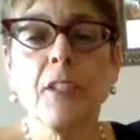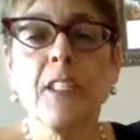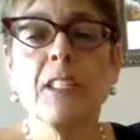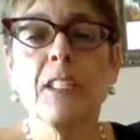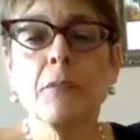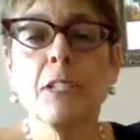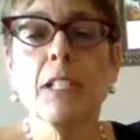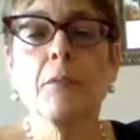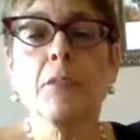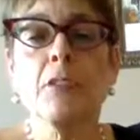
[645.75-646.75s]
thing to be
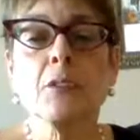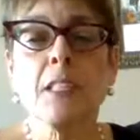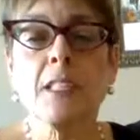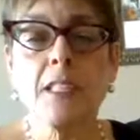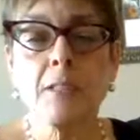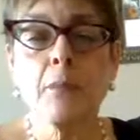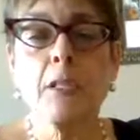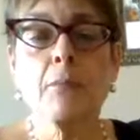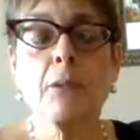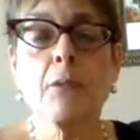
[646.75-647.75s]
able to assist
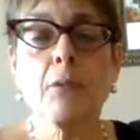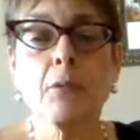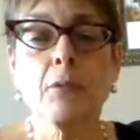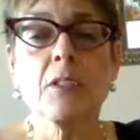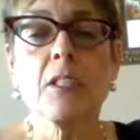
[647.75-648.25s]
people through